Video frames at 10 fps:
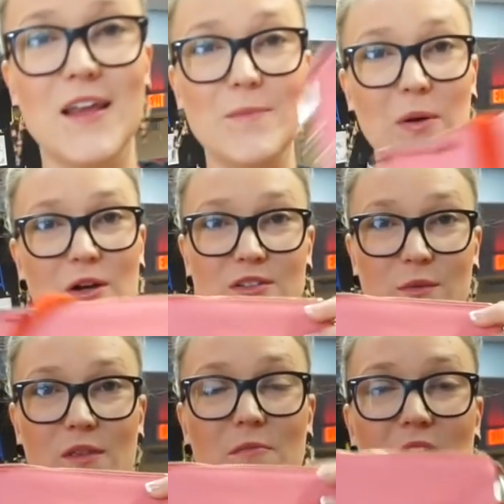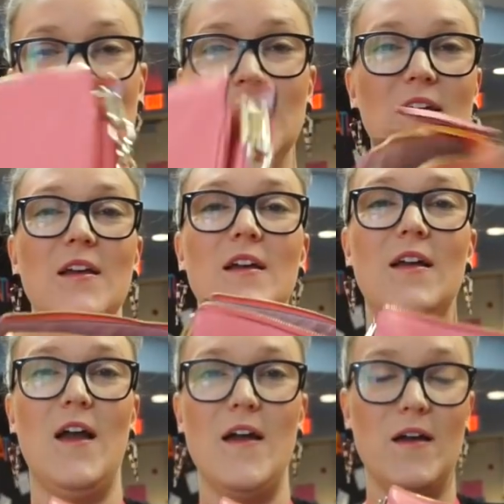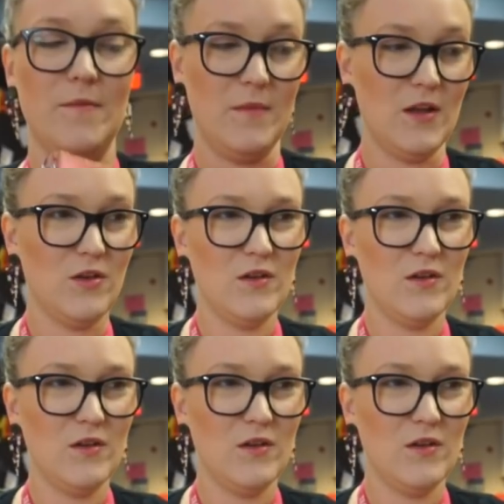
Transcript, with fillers: a purse with me. Um,